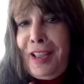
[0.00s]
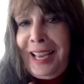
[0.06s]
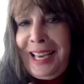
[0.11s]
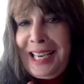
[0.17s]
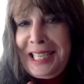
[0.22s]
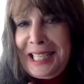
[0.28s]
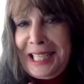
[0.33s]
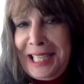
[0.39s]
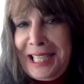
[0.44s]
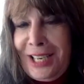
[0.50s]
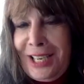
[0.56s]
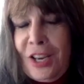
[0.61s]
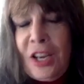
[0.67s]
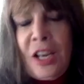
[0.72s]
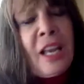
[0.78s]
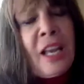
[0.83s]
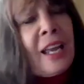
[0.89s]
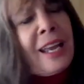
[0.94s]
face here.
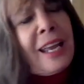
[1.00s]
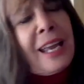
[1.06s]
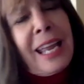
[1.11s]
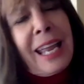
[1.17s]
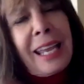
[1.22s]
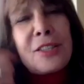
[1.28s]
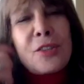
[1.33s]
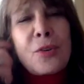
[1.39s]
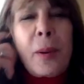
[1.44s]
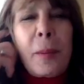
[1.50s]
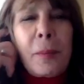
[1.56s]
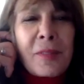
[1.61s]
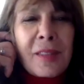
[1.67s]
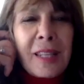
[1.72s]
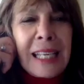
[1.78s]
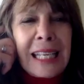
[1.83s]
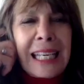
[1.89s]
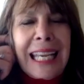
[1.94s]
And so I'm
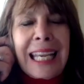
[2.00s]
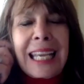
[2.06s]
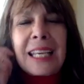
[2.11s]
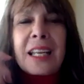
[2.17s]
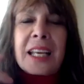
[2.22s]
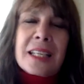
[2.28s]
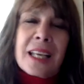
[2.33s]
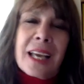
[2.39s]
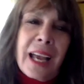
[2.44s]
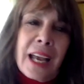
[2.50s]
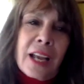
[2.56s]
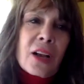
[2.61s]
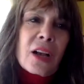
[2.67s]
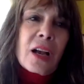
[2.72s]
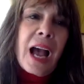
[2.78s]
thinking, and I, I,